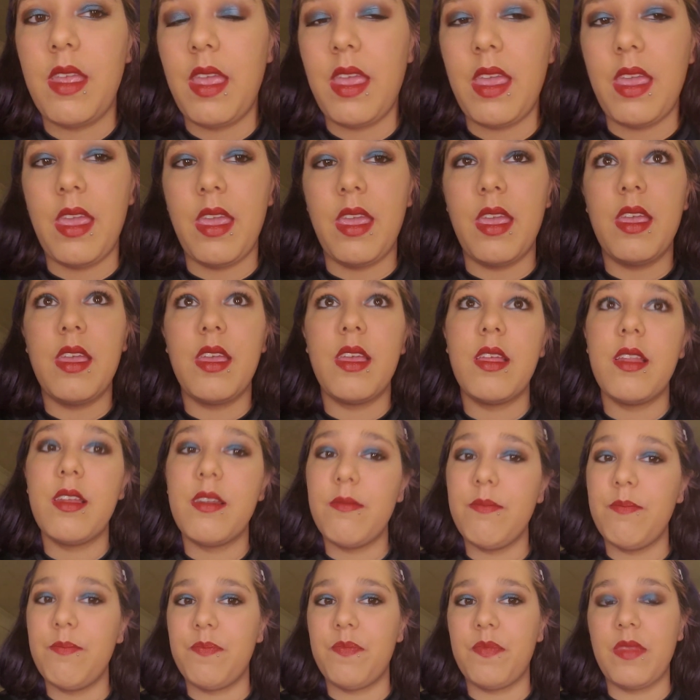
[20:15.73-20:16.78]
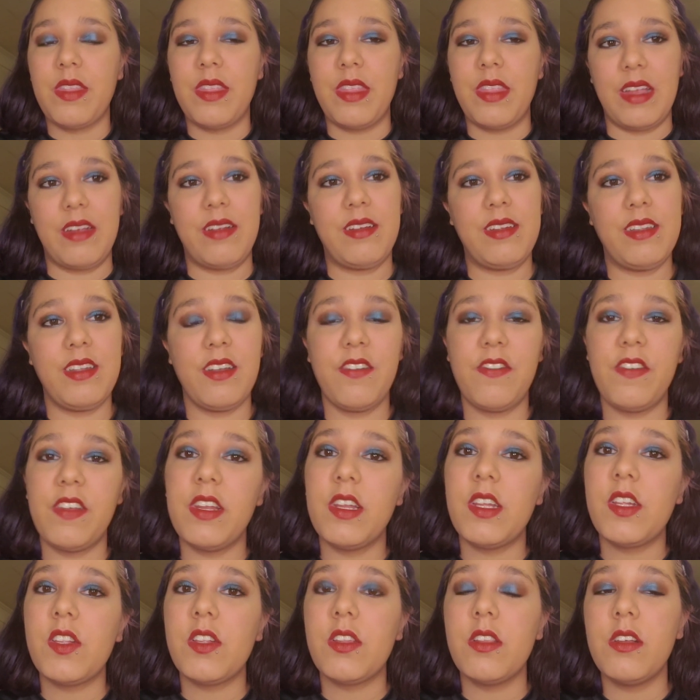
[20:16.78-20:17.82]
And there's our
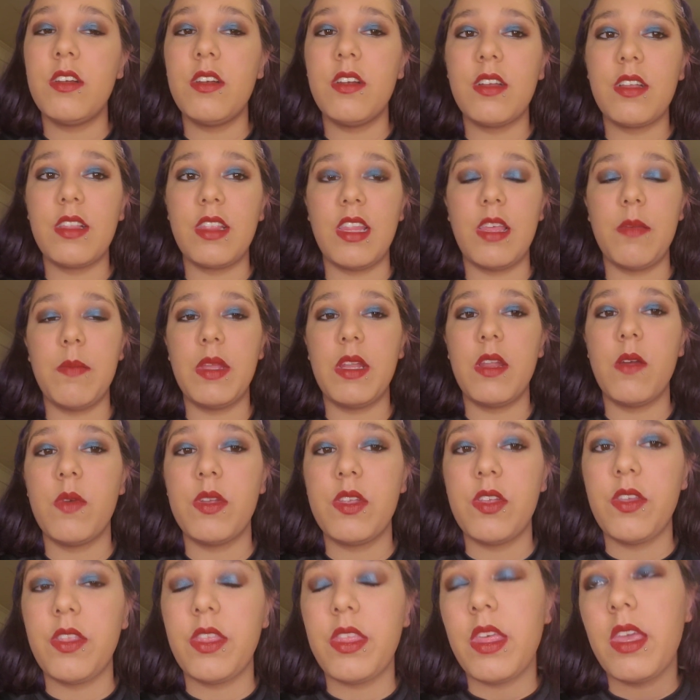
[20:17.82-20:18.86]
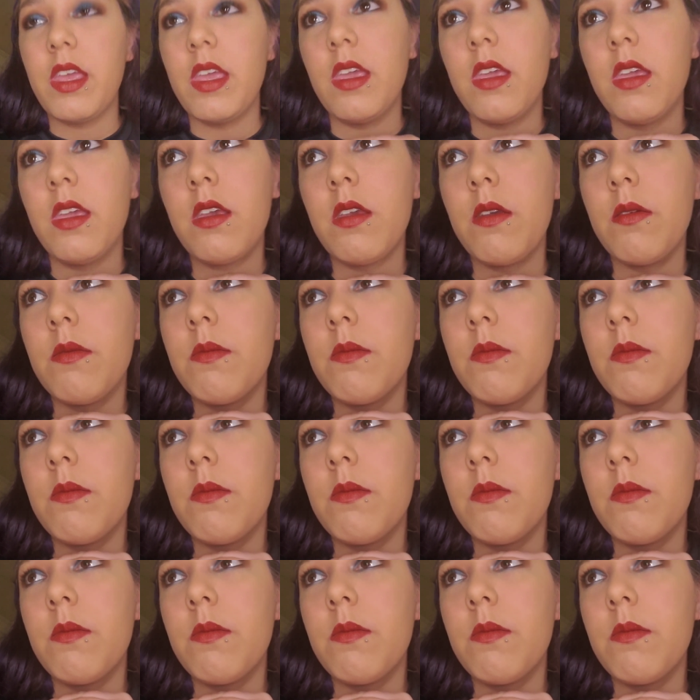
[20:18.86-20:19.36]
finished look. Let me know what you think.